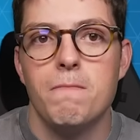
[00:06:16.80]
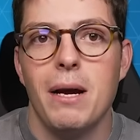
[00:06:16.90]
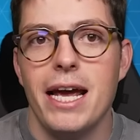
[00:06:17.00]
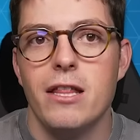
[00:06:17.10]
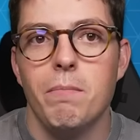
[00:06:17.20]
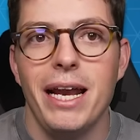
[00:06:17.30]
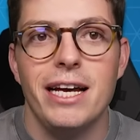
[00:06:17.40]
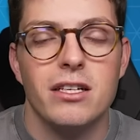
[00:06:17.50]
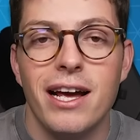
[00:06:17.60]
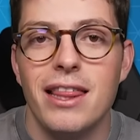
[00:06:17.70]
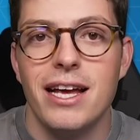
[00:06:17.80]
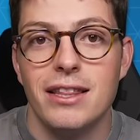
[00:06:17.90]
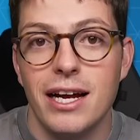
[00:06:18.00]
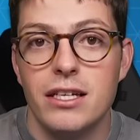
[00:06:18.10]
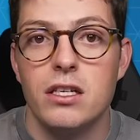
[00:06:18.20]
play the minutes. I
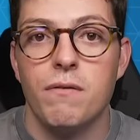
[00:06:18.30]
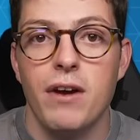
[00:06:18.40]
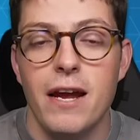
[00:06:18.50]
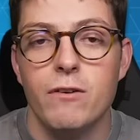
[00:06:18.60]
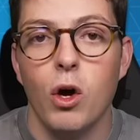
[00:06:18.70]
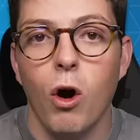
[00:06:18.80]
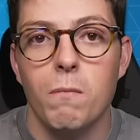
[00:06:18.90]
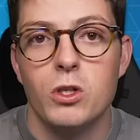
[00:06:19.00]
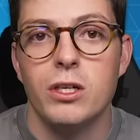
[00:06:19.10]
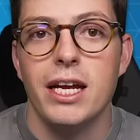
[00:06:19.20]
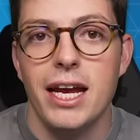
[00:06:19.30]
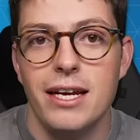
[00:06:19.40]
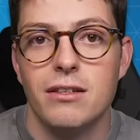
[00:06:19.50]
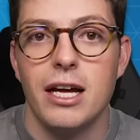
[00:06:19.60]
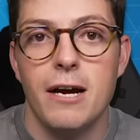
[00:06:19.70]
think that is his favoured option
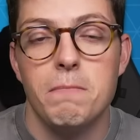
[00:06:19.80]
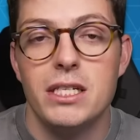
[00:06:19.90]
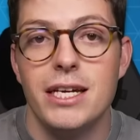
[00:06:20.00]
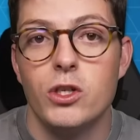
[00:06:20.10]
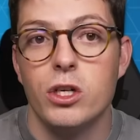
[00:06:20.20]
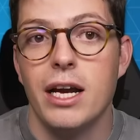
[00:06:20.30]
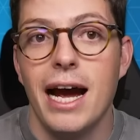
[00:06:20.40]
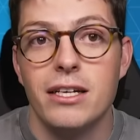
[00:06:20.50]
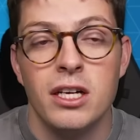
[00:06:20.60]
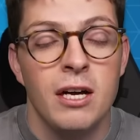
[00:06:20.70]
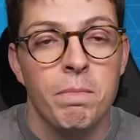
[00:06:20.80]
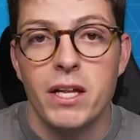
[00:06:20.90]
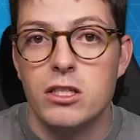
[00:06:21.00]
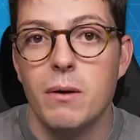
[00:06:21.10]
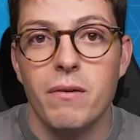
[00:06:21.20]
in that position. And
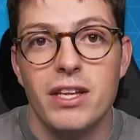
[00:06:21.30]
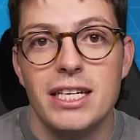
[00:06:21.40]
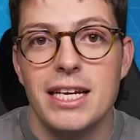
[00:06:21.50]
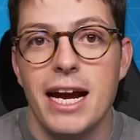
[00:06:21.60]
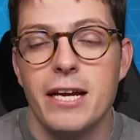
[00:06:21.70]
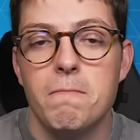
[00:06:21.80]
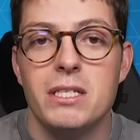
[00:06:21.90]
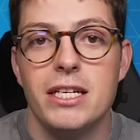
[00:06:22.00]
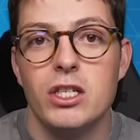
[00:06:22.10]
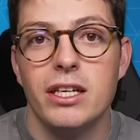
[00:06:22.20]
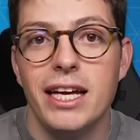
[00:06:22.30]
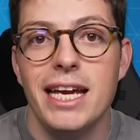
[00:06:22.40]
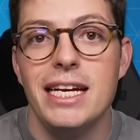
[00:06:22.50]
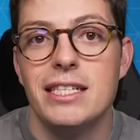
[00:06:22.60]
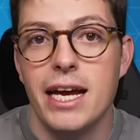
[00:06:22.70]
some of the attacking positioning that
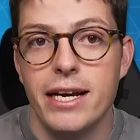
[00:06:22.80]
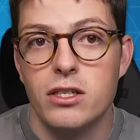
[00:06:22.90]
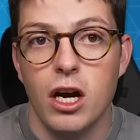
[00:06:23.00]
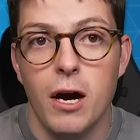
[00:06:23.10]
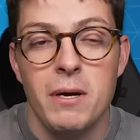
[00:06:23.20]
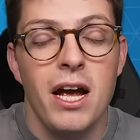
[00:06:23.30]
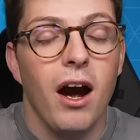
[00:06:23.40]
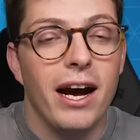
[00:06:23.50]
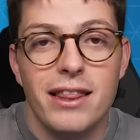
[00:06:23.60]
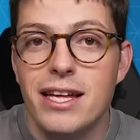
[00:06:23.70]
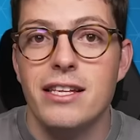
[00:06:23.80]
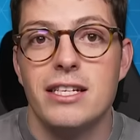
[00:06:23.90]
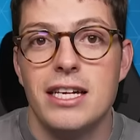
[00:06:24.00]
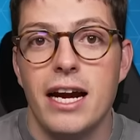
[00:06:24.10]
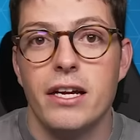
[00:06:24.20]
he takes up, I think the
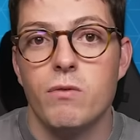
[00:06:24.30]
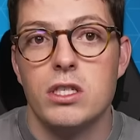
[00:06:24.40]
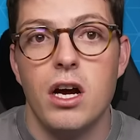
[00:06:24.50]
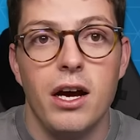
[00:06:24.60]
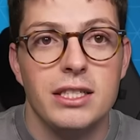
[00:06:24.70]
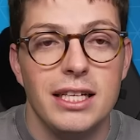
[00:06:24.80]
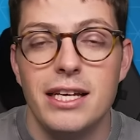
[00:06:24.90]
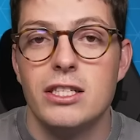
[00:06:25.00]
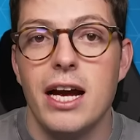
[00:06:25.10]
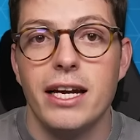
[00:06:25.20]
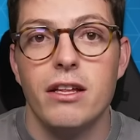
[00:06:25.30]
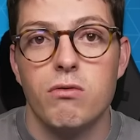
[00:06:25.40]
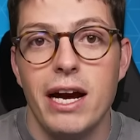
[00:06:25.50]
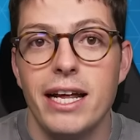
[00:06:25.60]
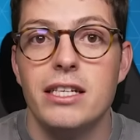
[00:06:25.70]
attacking returns and the attacking
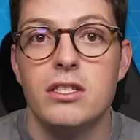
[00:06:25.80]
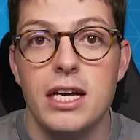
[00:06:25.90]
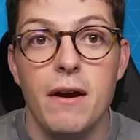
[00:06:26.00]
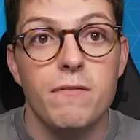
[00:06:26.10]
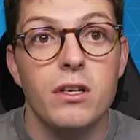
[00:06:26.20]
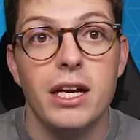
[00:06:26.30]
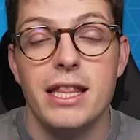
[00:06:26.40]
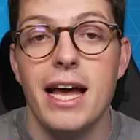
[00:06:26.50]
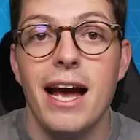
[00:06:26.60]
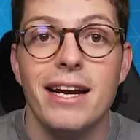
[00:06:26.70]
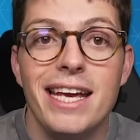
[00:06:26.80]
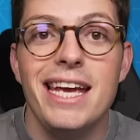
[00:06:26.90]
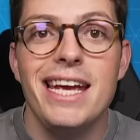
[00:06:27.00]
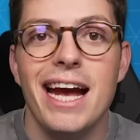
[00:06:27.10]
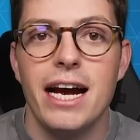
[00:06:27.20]
threat is definitely there. And
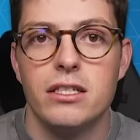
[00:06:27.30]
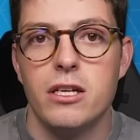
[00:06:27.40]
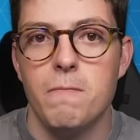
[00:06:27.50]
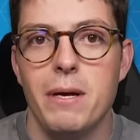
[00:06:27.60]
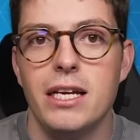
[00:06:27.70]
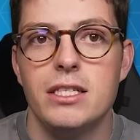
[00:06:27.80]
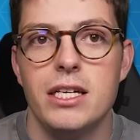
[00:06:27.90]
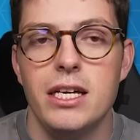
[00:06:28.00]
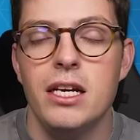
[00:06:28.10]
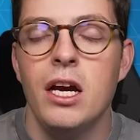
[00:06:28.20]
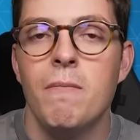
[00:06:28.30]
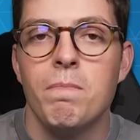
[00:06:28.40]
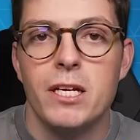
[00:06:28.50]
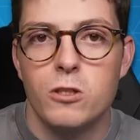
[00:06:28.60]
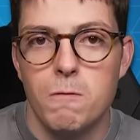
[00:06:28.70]
he has the ability
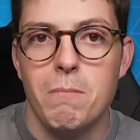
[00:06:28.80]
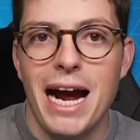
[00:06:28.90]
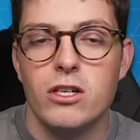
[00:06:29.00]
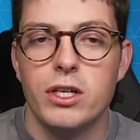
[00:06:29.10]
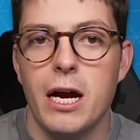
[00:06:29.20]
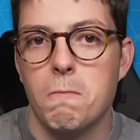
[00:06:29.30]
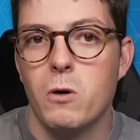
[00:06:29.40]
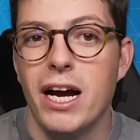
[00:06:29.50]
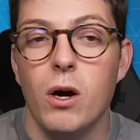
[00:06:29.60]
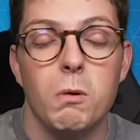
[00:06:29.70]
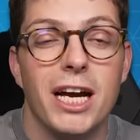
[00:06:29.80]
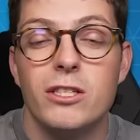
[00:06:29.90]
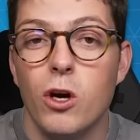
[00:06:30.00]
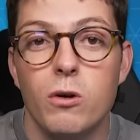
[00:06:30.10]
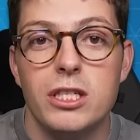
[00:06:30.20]
to match Gabriel, but I
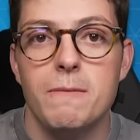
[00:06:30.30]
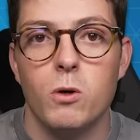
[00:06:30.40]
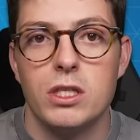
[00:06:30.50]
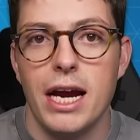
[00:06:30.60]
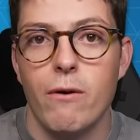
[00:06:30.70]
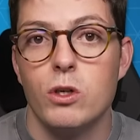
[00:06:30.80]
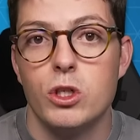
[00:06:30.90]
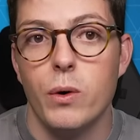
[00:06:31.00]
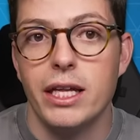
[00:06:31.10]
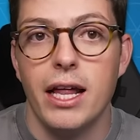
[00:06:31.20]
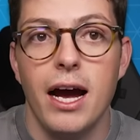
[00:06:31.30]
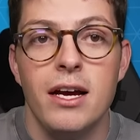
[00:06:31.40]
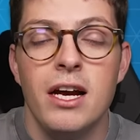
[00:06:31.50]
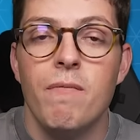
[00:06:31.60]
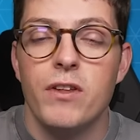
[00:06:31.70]
don't see Mosquera doing that.
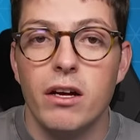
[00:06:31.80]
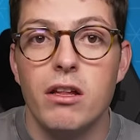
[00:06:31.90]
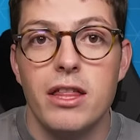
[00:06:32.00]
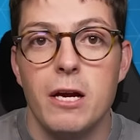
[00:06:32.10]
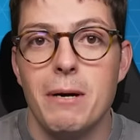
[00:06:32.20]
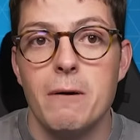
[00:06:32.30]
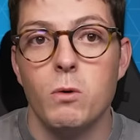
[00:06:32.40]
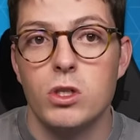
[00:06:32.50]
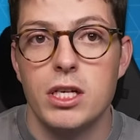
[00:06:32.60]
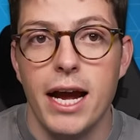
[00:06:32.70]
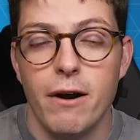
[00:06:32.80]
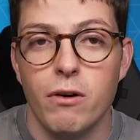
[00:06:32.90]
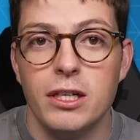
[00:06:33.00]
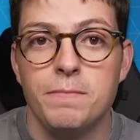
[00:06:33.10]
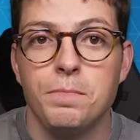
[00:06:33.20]
The other thing about
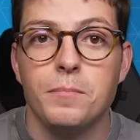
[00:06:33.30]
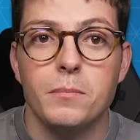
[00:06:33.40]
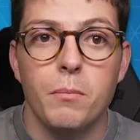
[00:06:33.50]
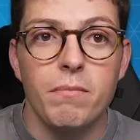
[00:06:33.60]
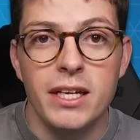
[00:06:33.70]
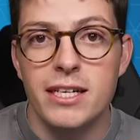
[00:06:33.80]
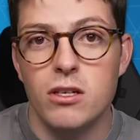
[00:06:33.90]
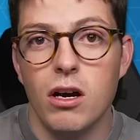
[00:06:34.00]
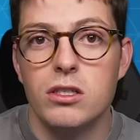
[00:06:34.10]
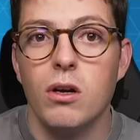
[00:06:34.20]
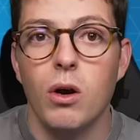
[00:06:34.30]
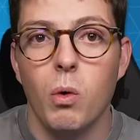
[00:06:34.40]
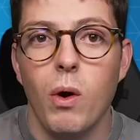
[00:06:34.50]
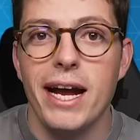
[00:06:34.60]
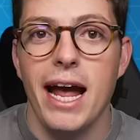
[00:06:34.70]
Mosquera is Arsenal are
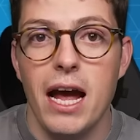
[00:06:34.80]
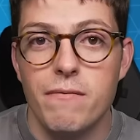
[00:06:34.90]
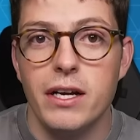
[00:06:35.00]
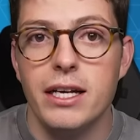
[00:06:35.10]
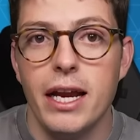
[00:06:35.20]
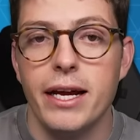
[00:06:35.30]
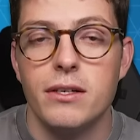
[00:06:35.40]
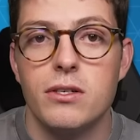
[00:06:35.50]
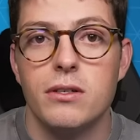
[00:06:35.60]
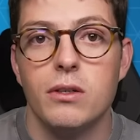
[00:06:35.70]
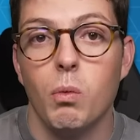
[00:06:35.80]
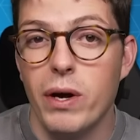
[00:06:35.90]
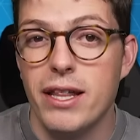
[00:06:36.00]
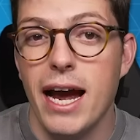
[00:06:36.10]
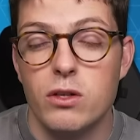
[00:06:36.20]
quite heavily linked
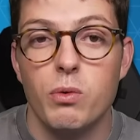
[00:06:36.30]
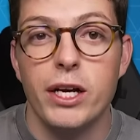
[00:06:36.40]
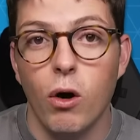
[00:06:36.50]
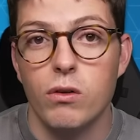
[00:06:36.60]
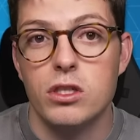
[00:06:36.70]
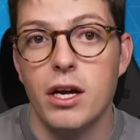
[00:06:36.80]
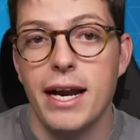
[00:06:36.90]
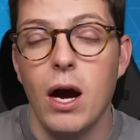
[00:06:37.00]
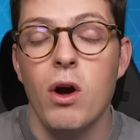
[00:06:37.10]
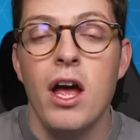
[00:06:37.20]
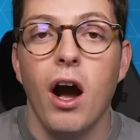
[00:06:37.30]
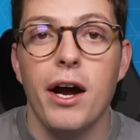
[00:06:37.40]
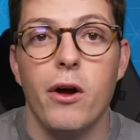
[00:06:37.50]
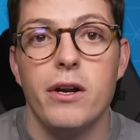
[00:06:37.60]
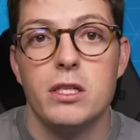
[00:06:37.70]
with Ezri Konsa. Now,
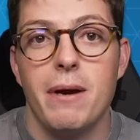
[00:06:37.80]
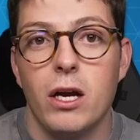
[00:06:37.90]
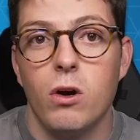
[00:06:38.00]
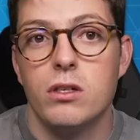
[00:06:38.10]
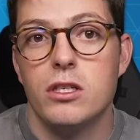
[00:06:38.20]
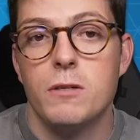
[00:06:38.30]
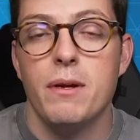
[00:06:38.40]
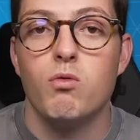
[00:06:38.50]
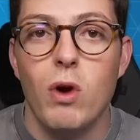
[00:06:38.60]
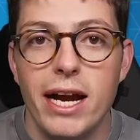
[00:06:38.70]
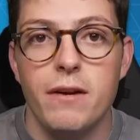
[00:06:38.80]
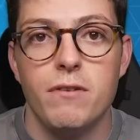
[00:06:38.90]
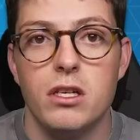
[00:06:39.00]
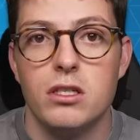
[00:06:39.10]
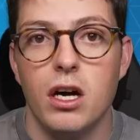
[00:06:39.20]
I don't expect Konsa to be ready
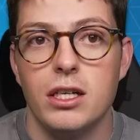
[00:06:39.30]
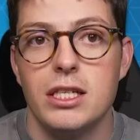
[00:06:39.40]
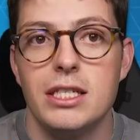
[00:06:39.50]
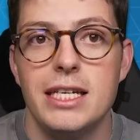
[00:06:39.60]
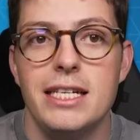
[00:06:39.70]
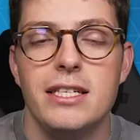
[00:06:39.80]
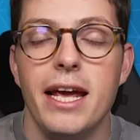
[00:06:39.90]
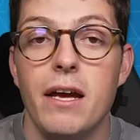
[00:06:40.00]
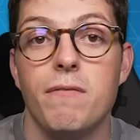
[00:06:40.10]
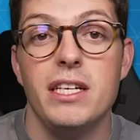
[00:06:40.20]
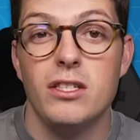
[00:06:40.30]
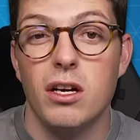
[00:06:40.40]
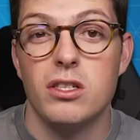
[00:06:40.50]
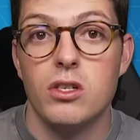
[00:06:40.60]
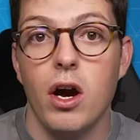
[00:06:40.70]
for the start of the season if he
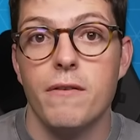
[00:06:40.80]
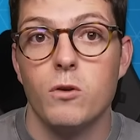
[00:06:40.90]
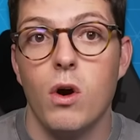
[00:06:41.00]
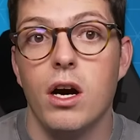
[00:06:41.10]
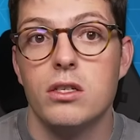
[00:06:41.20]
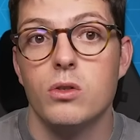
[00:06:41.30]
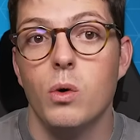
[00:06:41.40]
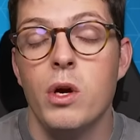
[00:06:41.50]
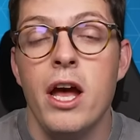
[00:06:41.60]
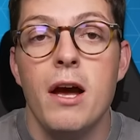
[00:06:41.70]
does sign for Arsenal,